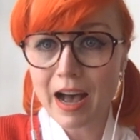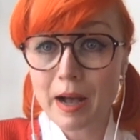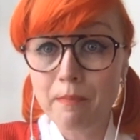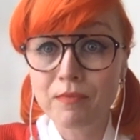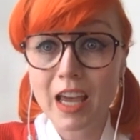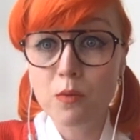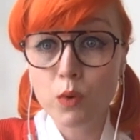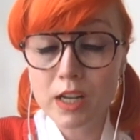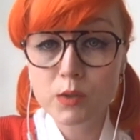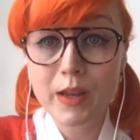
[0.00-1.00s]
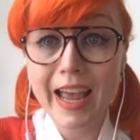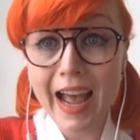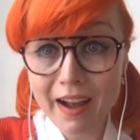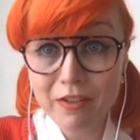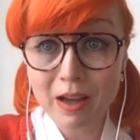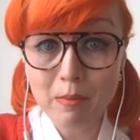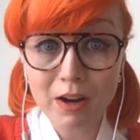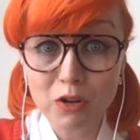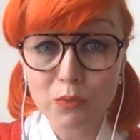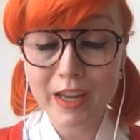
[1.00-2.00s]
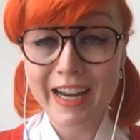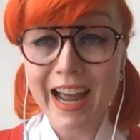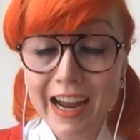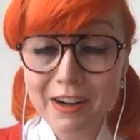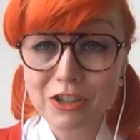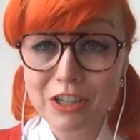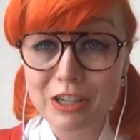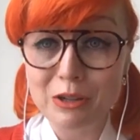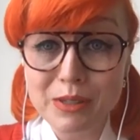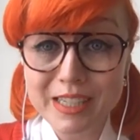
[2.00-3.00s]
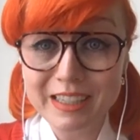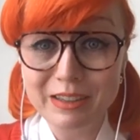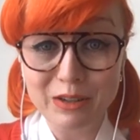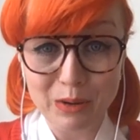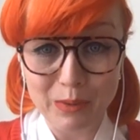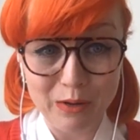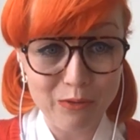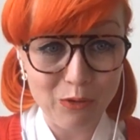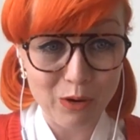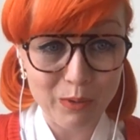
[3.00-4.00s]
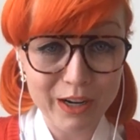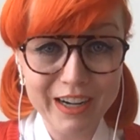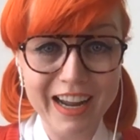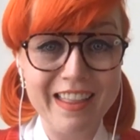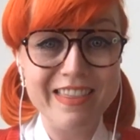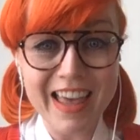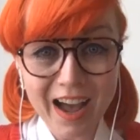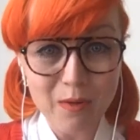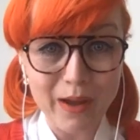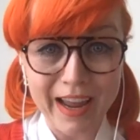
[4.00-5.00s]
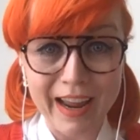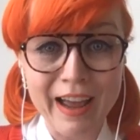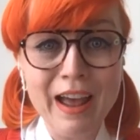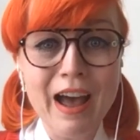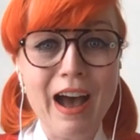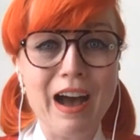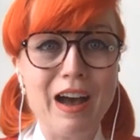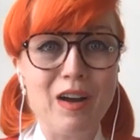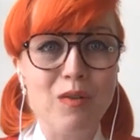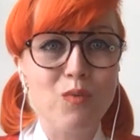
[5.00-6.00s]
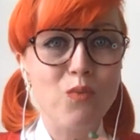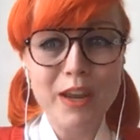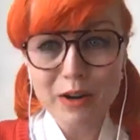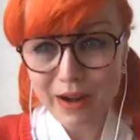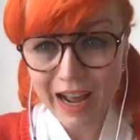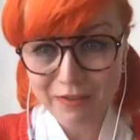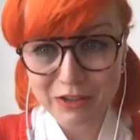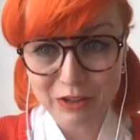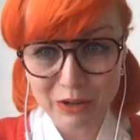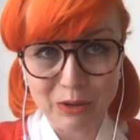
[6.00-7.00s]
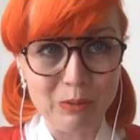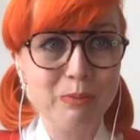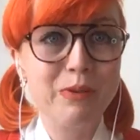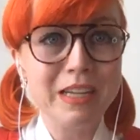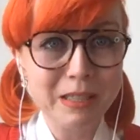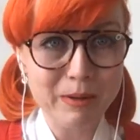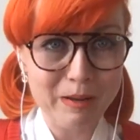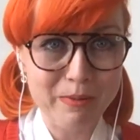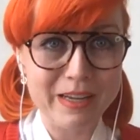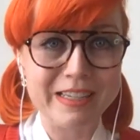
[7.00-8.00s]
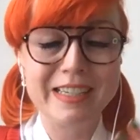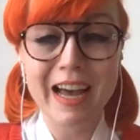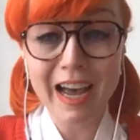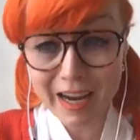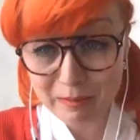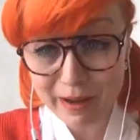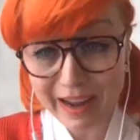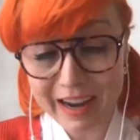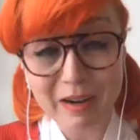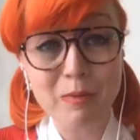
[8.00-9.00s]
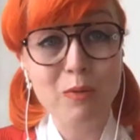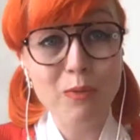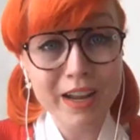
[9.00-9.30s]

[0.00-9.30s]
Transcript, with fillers: Um, and once we have that model, we can actually use it going forward. And that way uh, we don't have to go piece by piece, item by item,